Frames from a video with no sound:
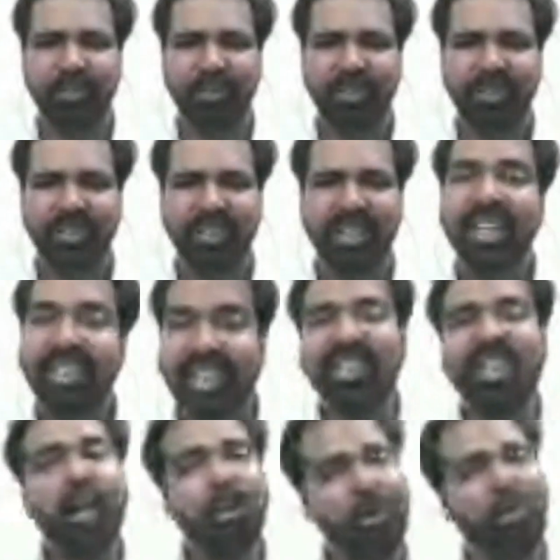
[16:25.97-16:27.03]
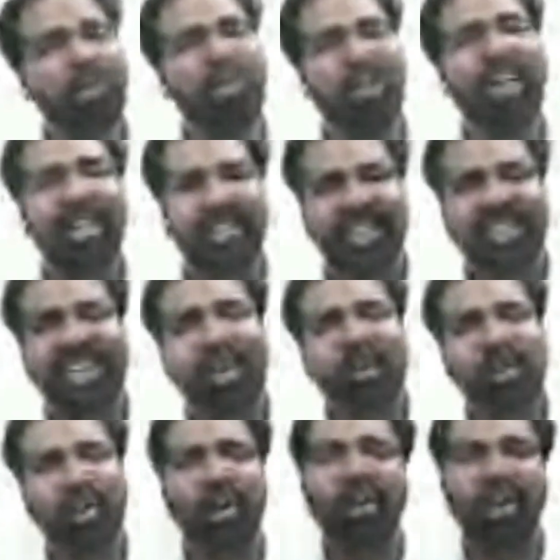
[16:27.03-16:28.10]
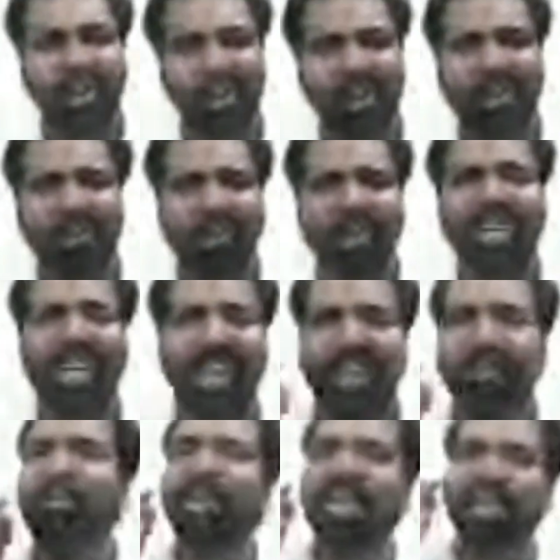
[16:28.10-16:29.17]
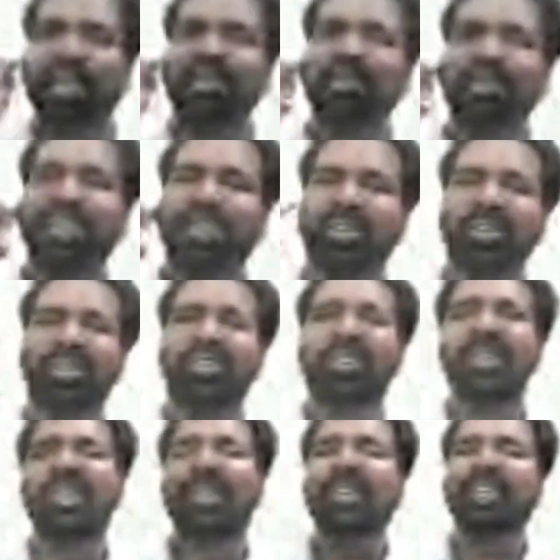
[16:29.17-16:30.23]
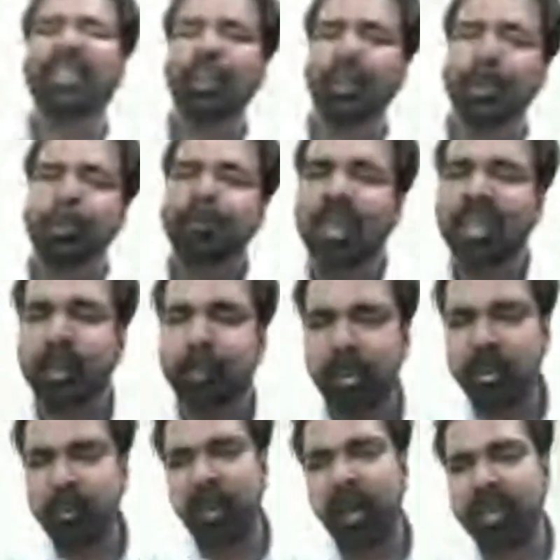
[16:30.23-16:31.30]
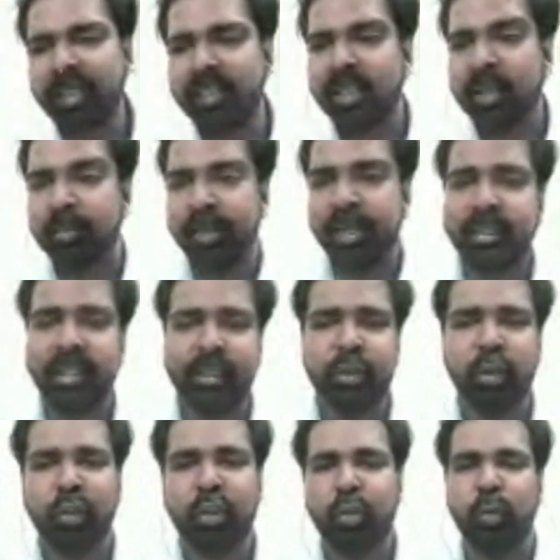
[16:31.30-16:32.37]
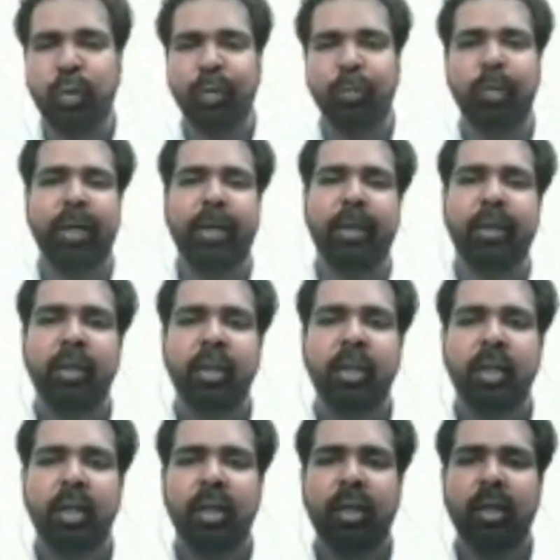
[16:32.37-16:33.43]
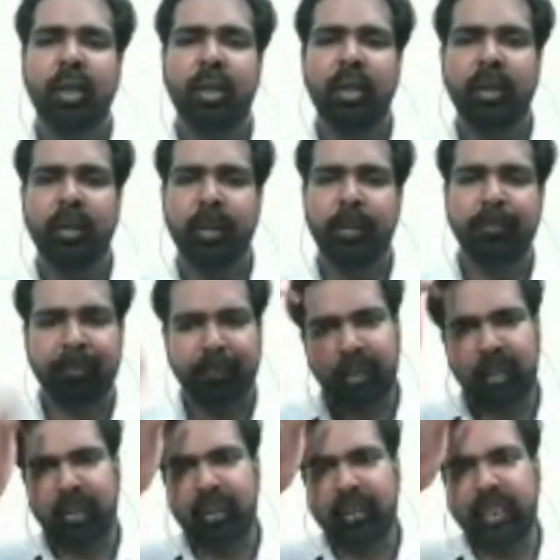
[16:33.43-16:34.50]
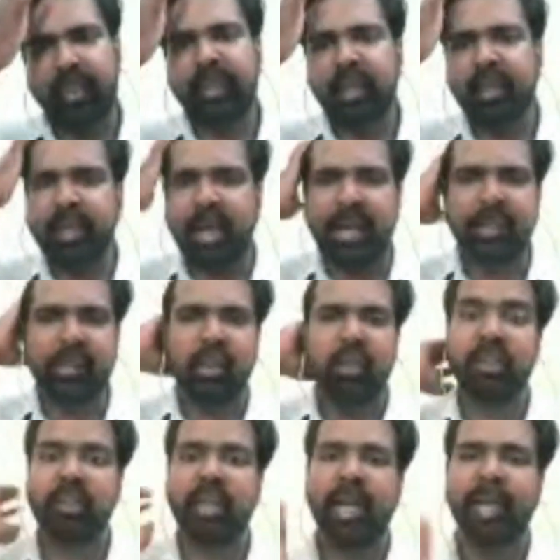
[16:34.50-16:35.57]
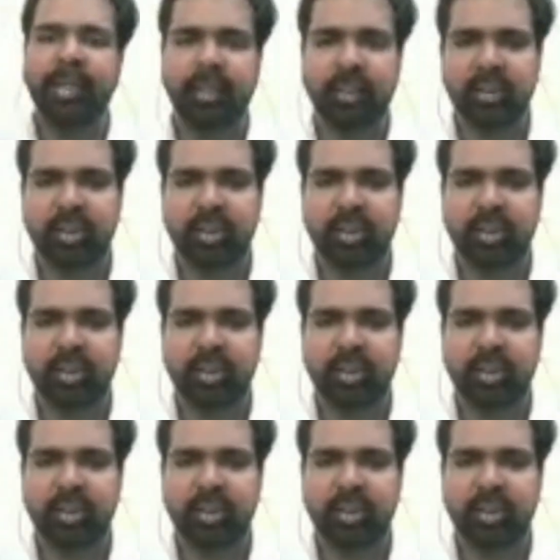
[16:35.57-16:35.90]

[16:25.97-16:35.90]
That's how short, that's how short a short story can be, mind you. So the birthmark is an amazing short story where uh, the central character is a scientist.